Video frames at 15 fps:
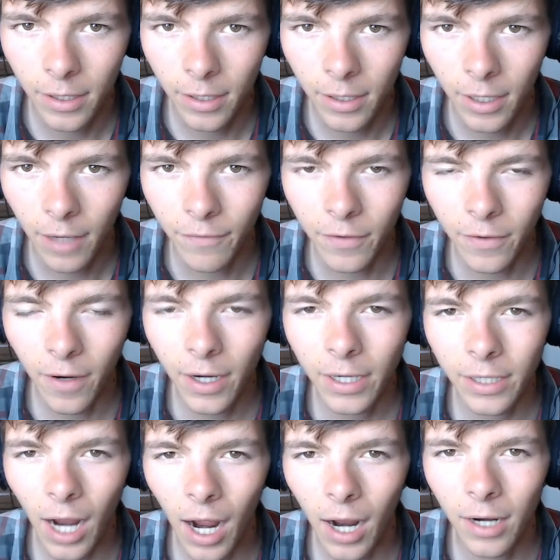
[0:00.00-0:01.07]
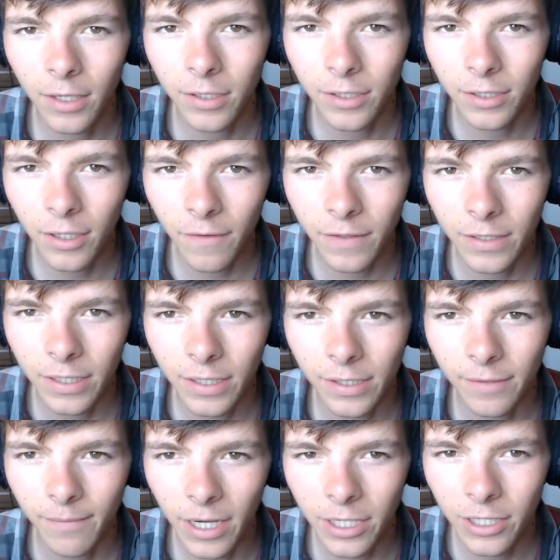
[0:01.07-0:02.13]
If you're running .onion services,
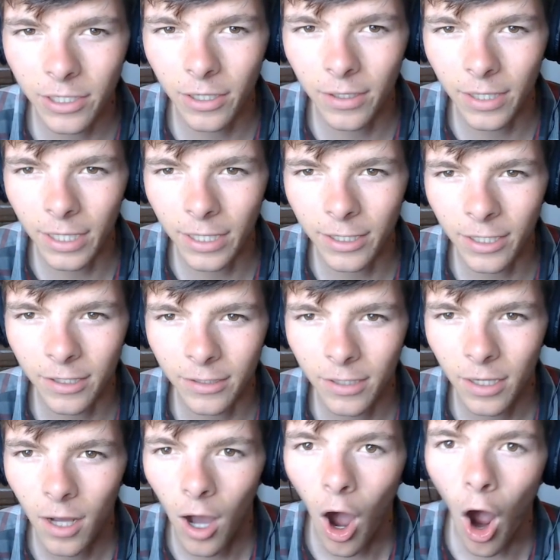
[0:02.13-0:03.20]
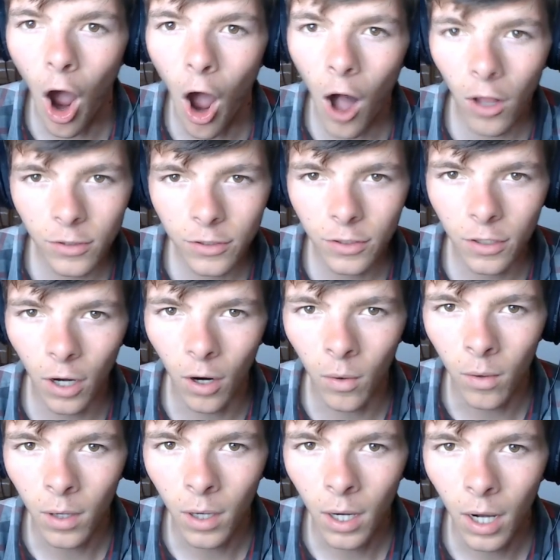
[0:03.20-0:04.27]
make sure that there's also
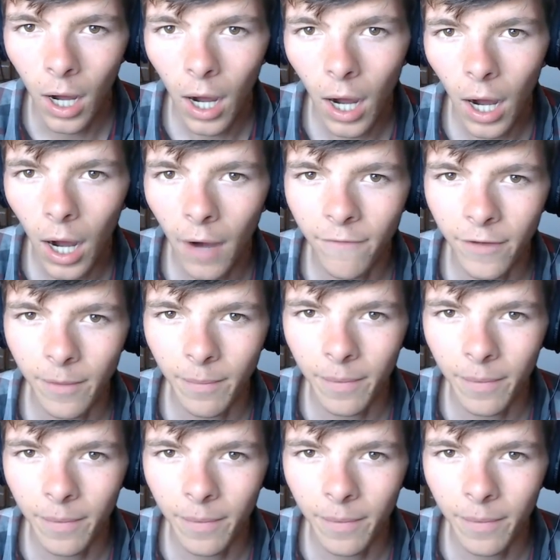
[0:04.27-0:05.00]
a V P